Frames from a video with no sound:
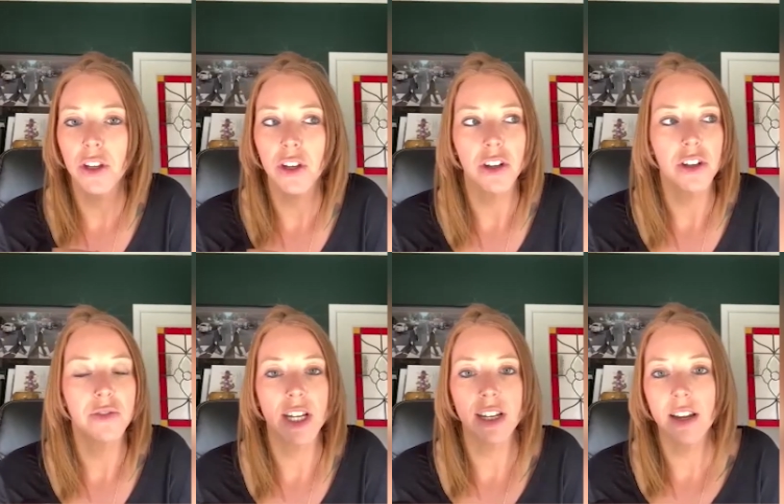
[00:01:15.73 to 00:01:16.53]
you know, you've
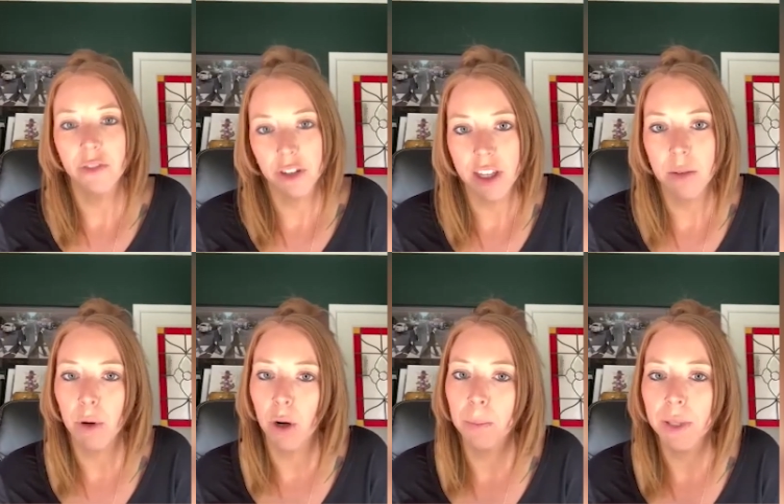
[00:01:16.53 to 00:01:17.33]
done everything
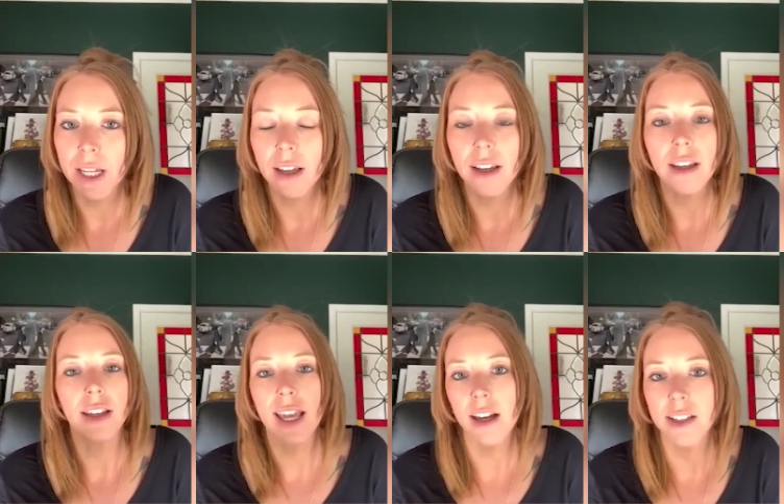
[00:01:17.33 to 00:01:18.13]
properly, your
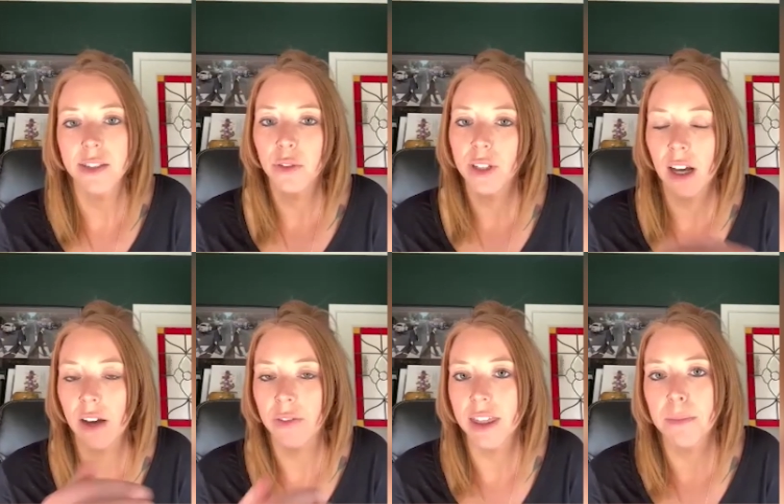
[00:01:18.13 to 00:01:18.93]
gown's fully
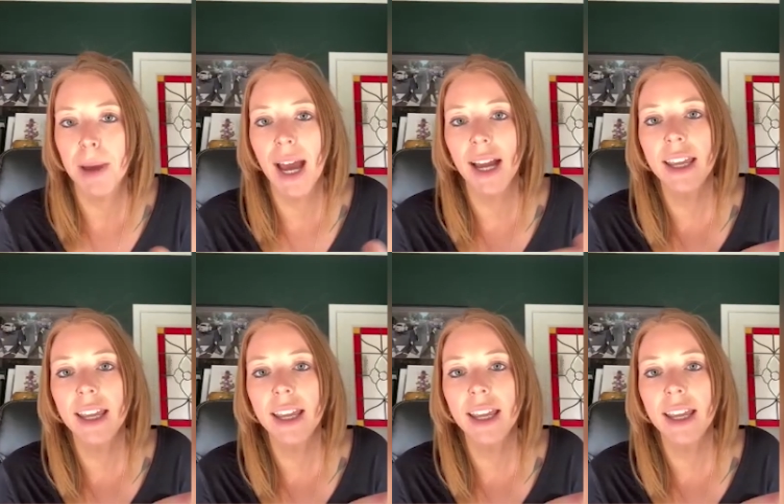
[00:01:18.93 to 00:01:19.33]
covered at the back.